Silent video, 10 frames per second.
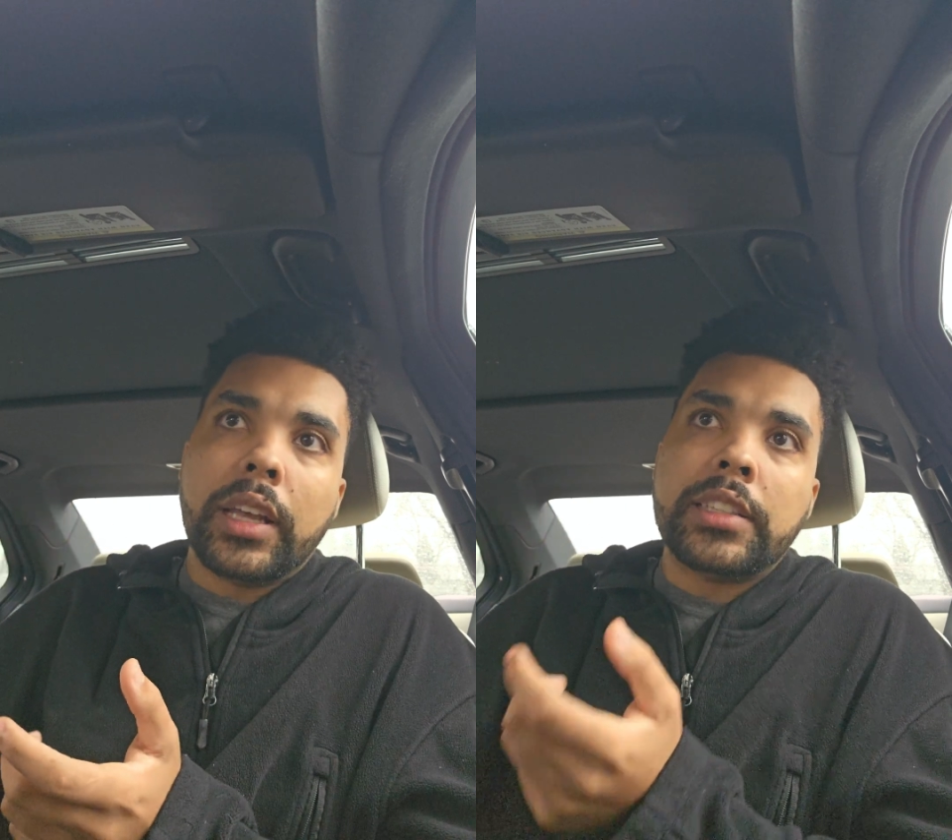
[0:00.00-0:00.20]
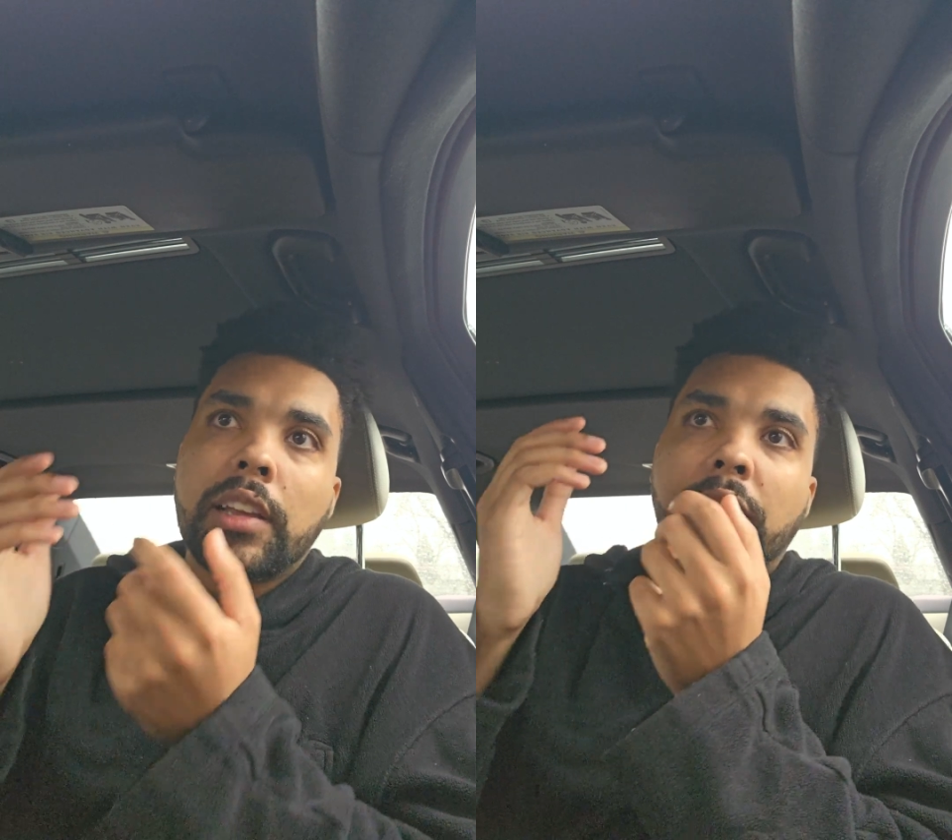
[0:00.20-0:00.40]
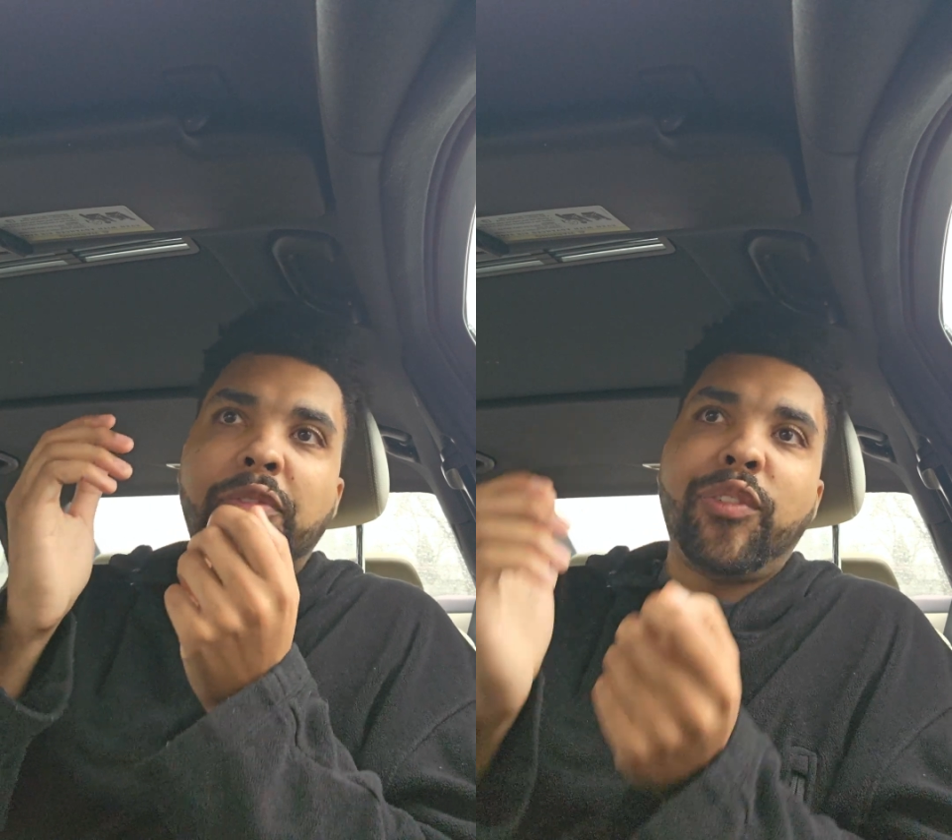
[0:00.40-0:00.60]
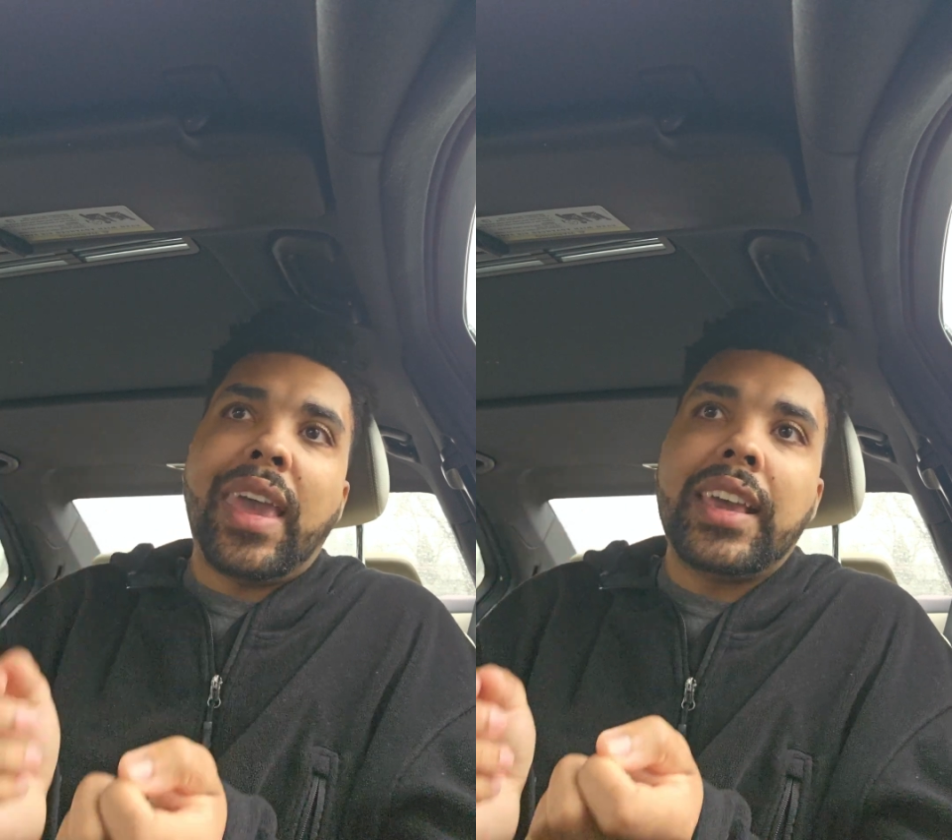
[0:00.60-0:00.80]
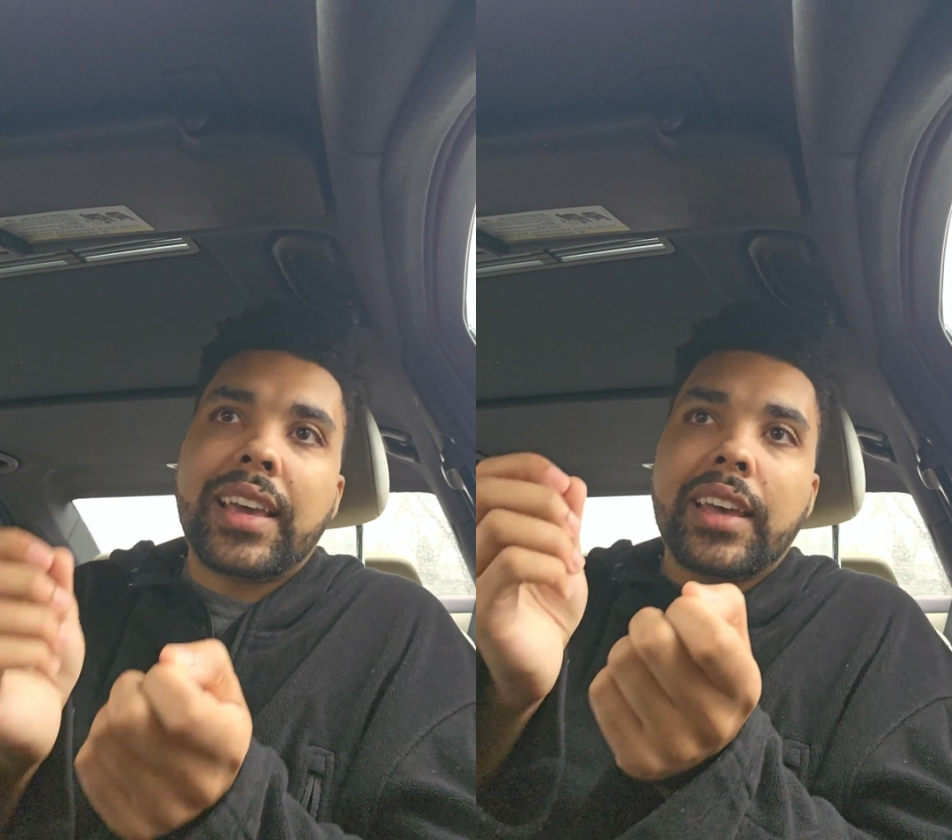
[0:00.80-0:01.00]
It's a
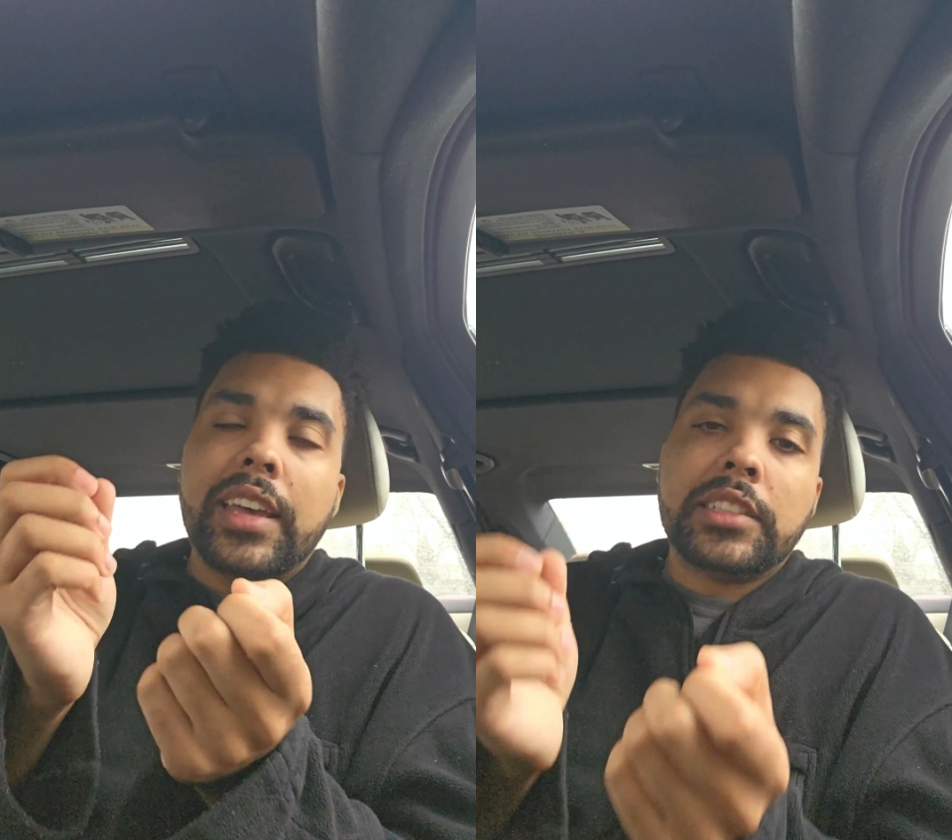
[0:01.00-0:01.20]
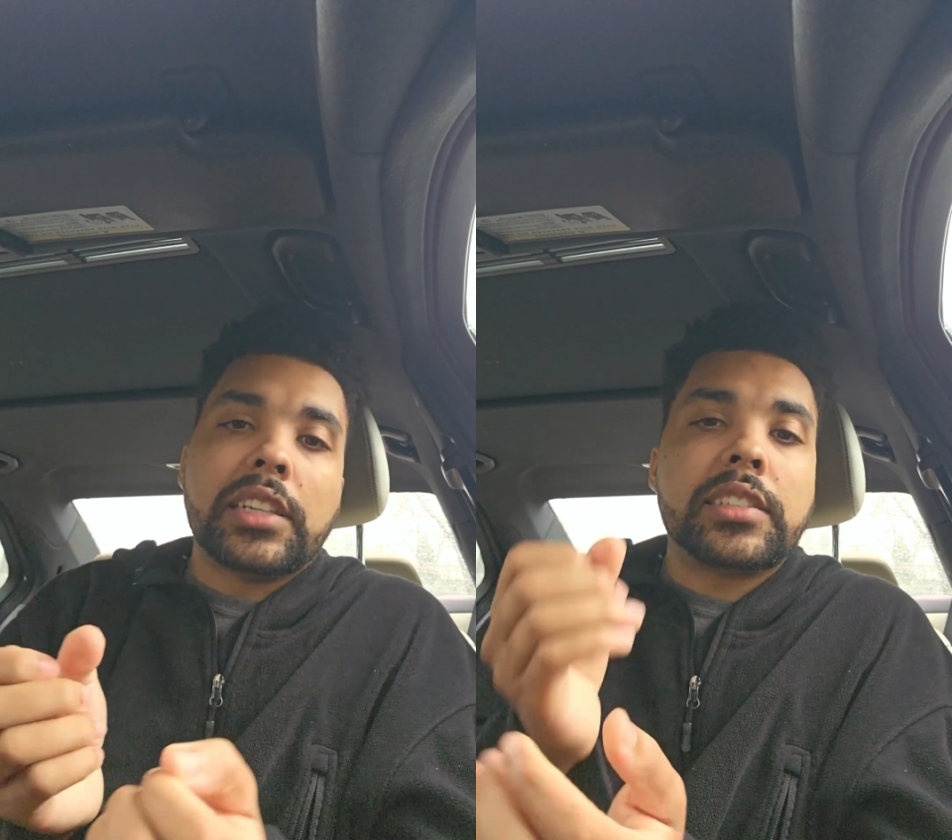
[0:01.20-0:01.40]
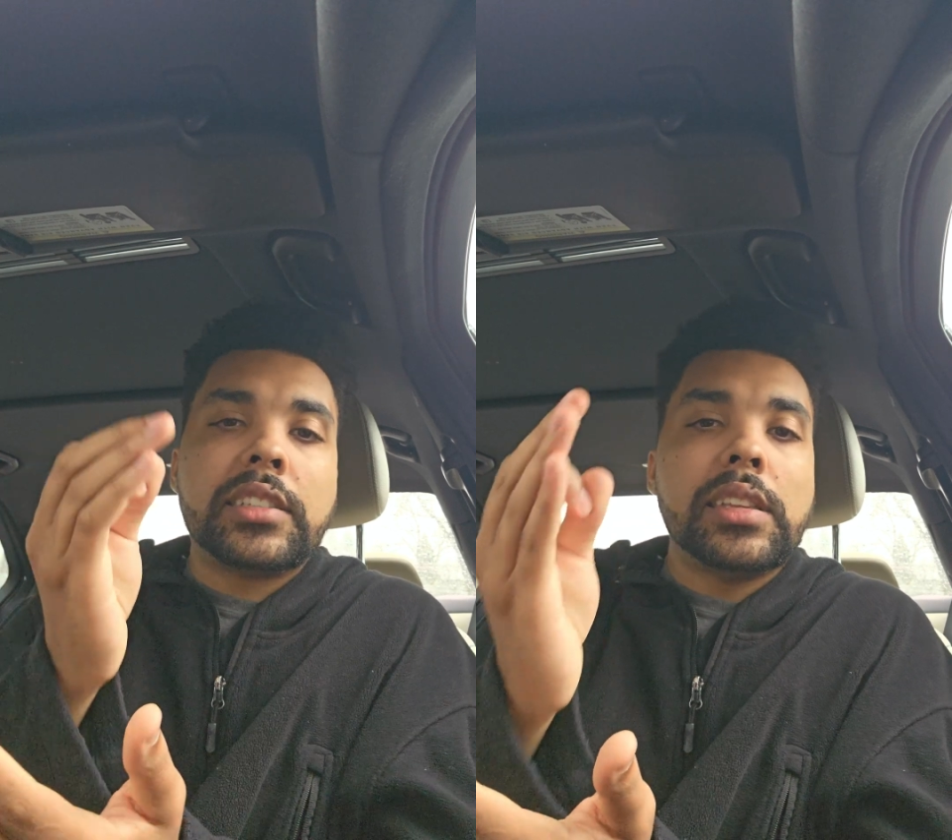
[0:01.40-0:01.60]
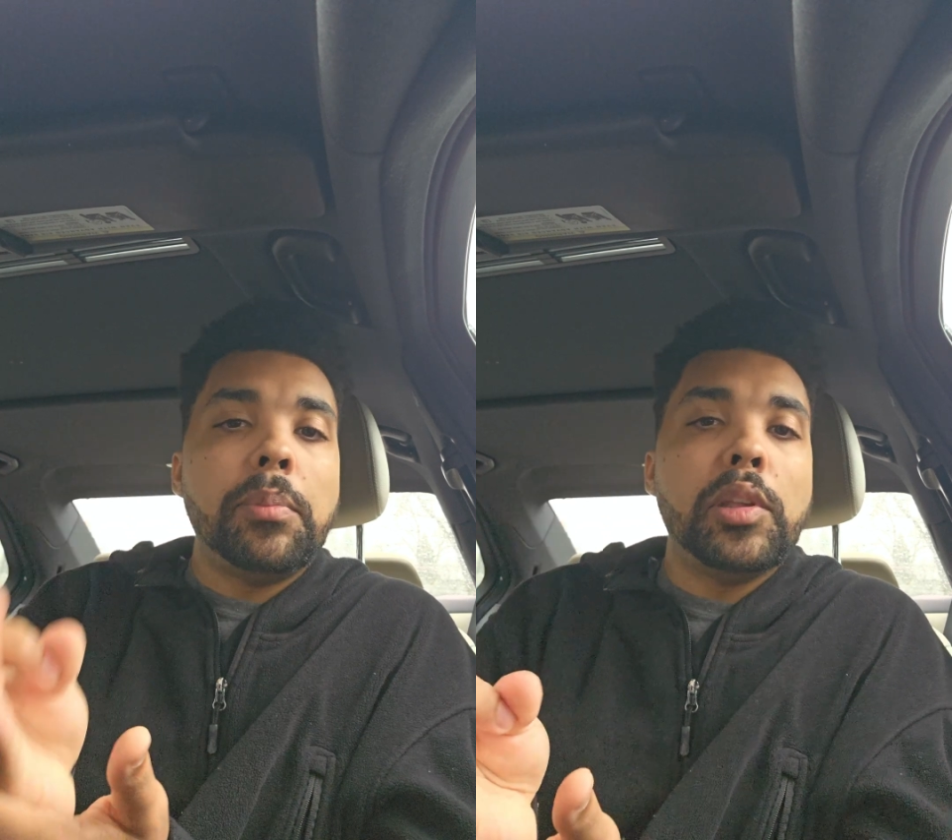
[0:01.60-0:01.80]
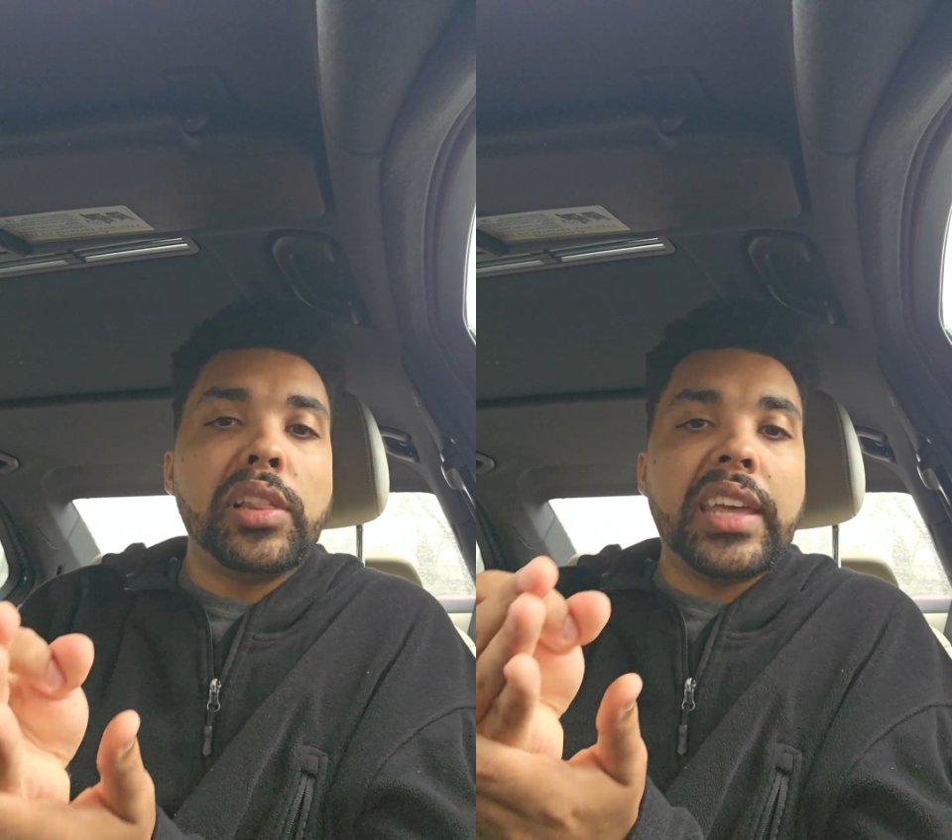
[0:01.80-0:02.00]
fake, it's a
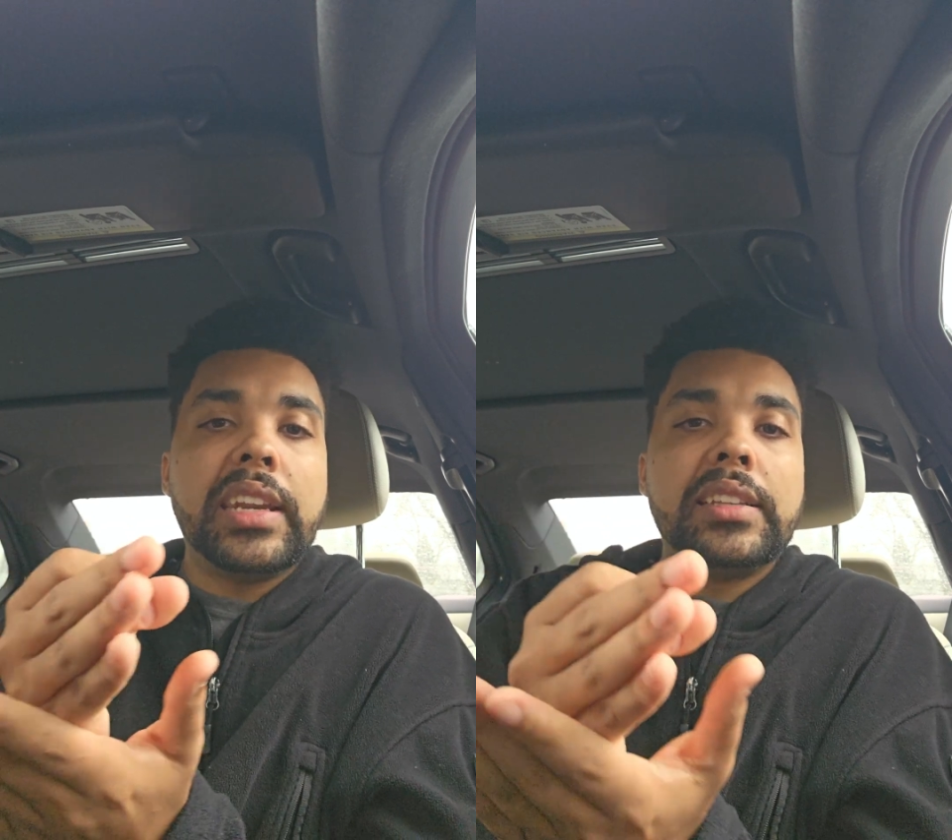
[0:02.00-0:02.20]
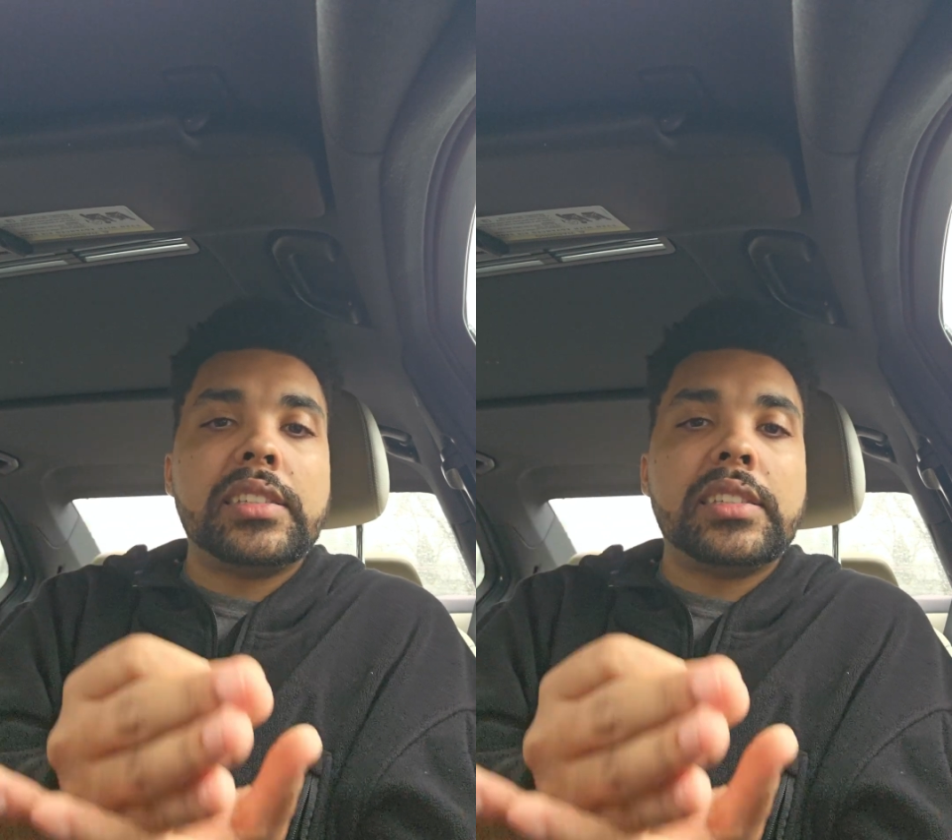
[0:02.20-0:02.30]
simulated